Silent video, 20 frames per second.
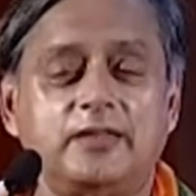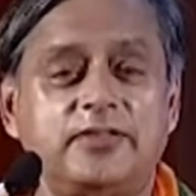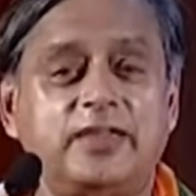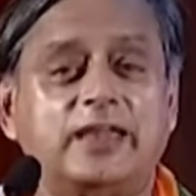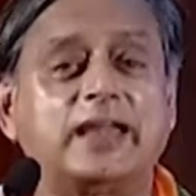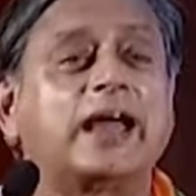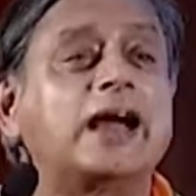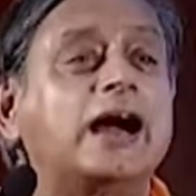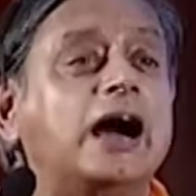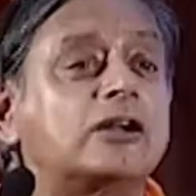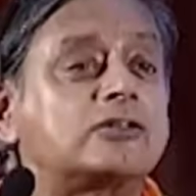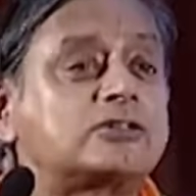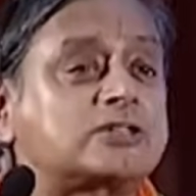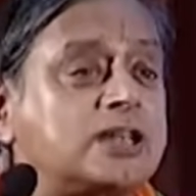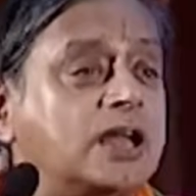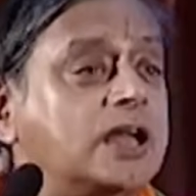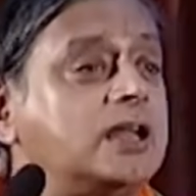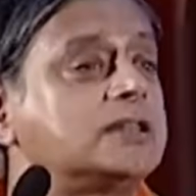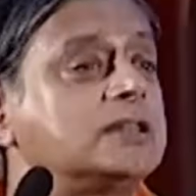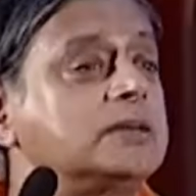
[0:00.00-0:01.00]
Thinking
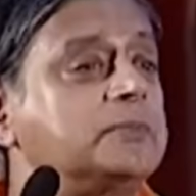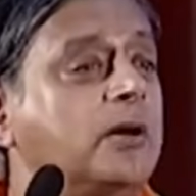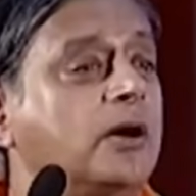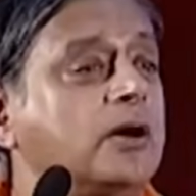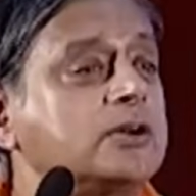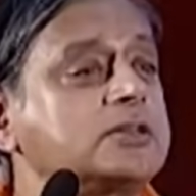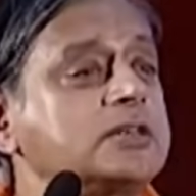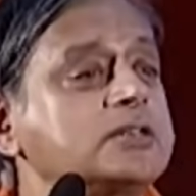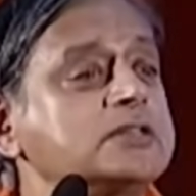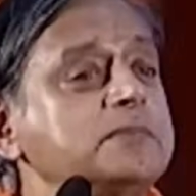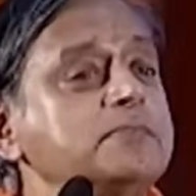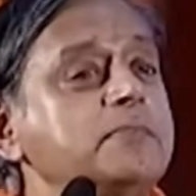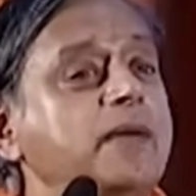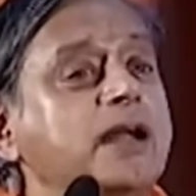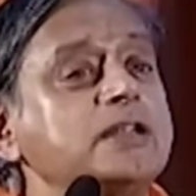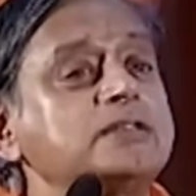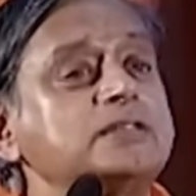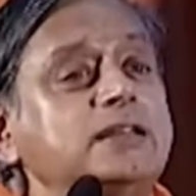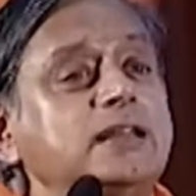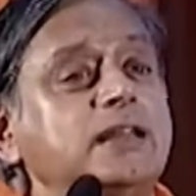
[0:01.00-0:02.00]
outside the box is
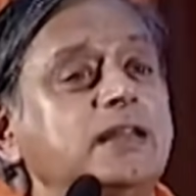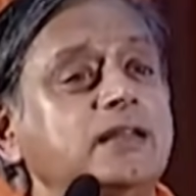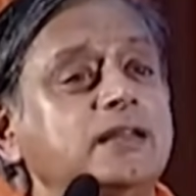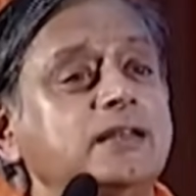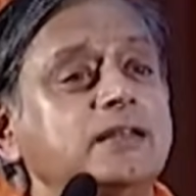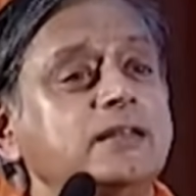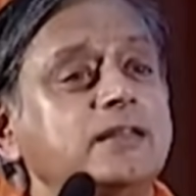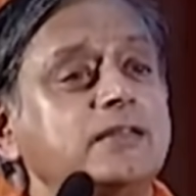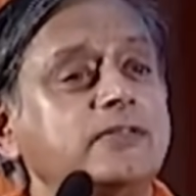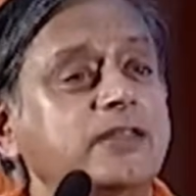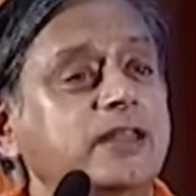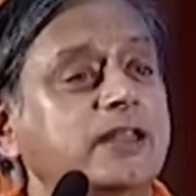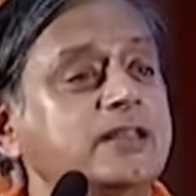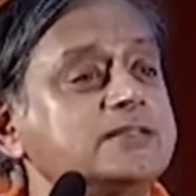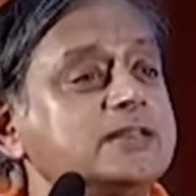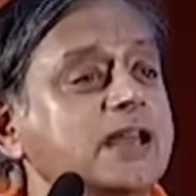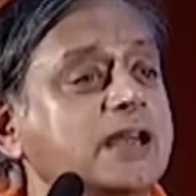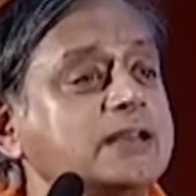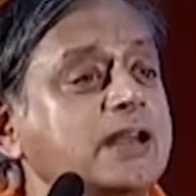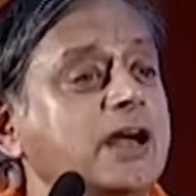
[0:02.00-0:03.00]
imagining
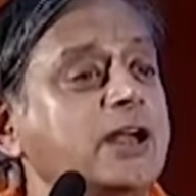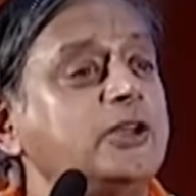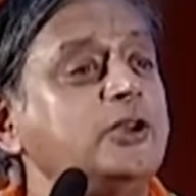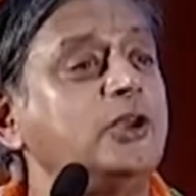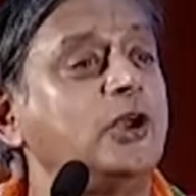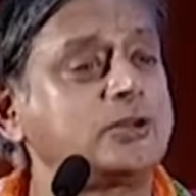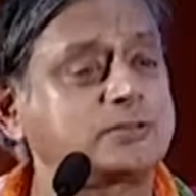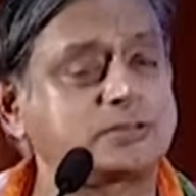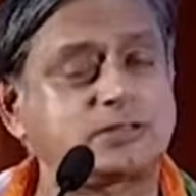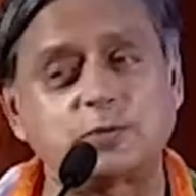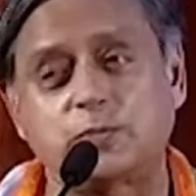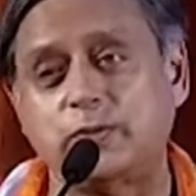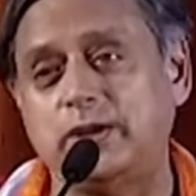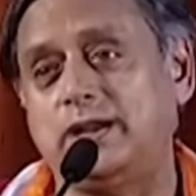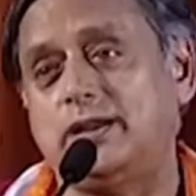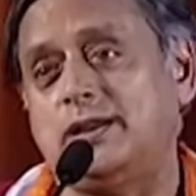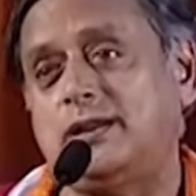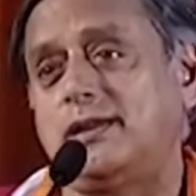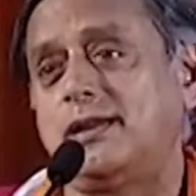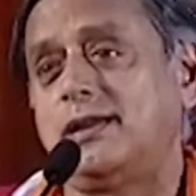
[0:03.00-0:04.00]
things that are not the
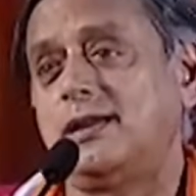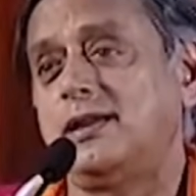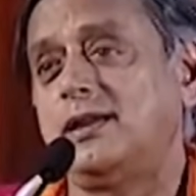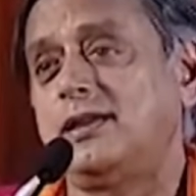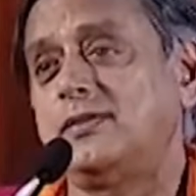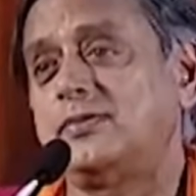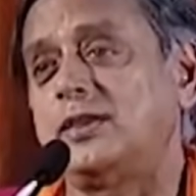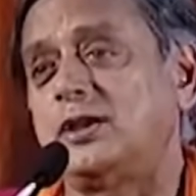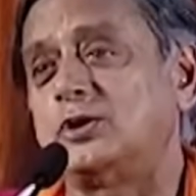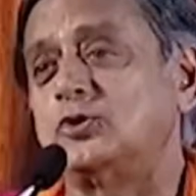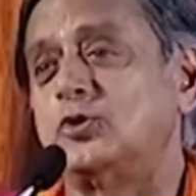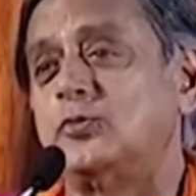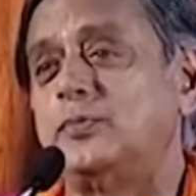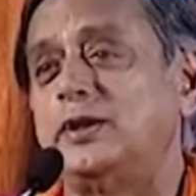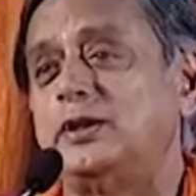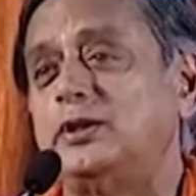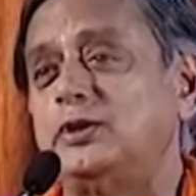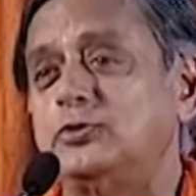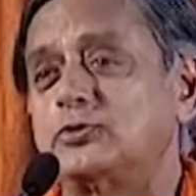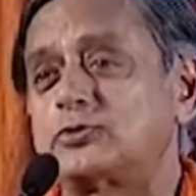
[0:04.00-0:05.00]
way that you're
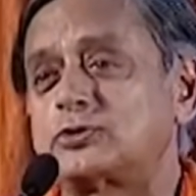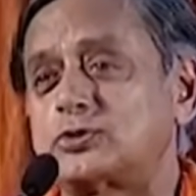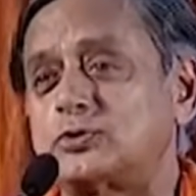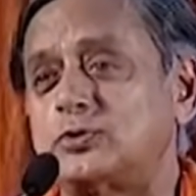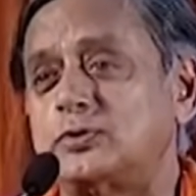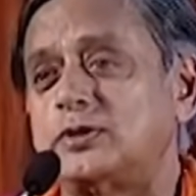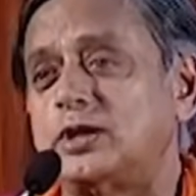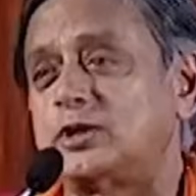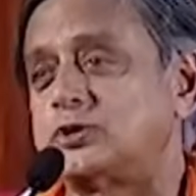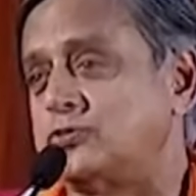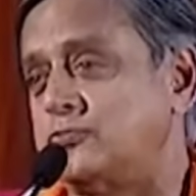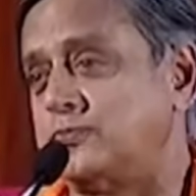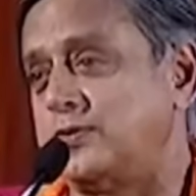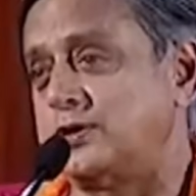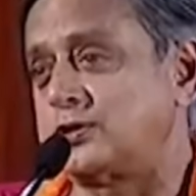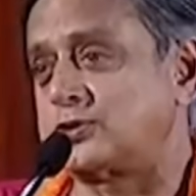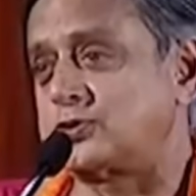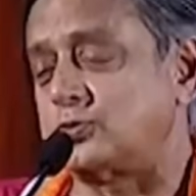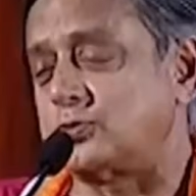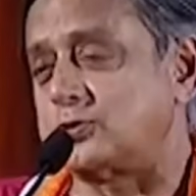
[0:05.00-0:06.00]
being used to and that you've
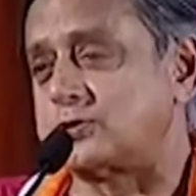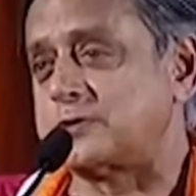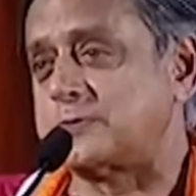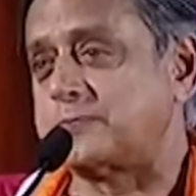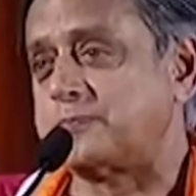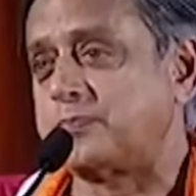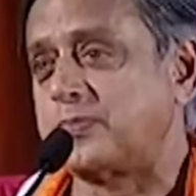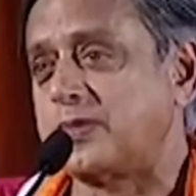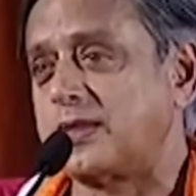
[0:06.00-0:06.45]
been taught.